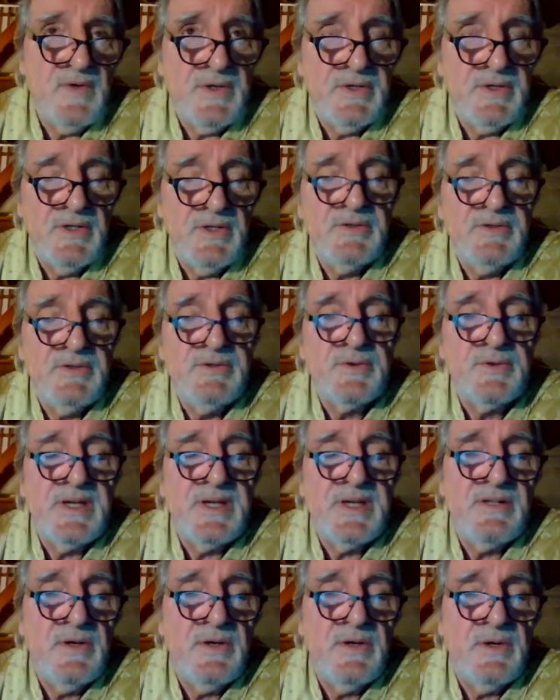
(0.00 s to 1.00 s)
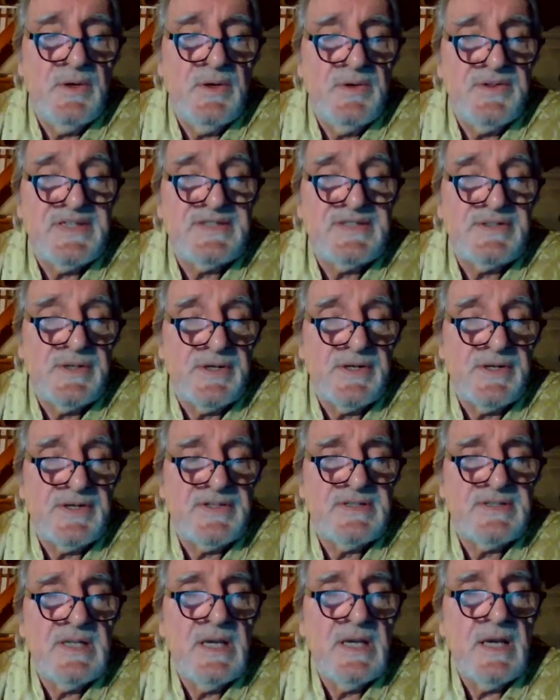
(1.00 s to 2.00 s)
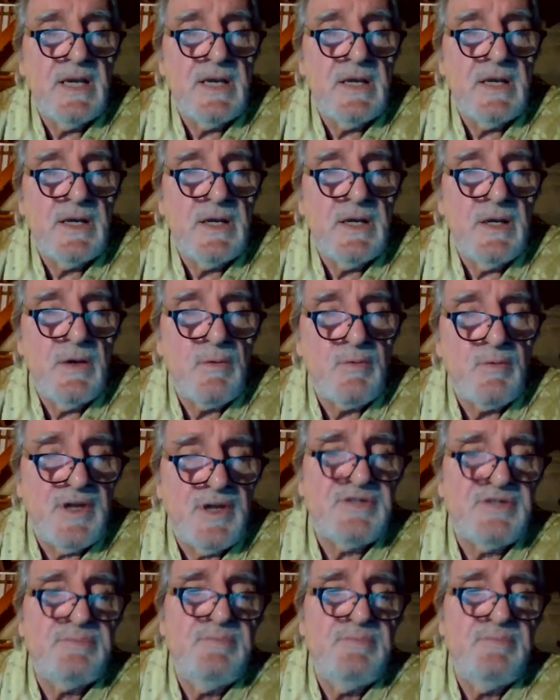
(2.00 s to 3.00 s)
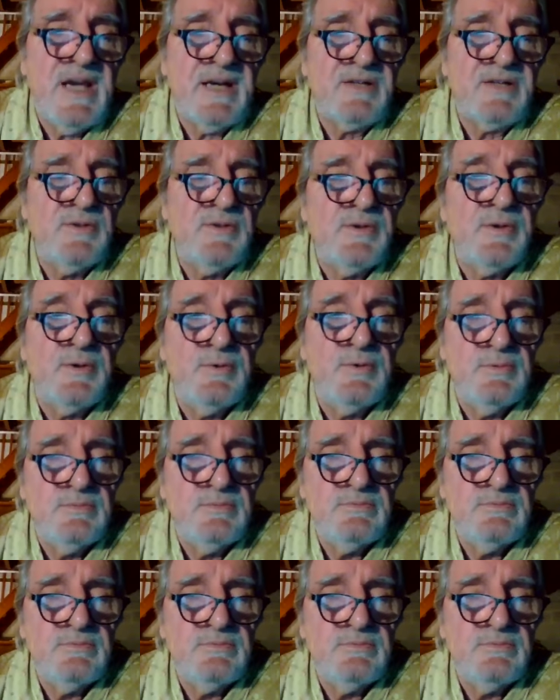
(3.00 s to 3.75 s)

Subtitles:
during all these years rush back to you.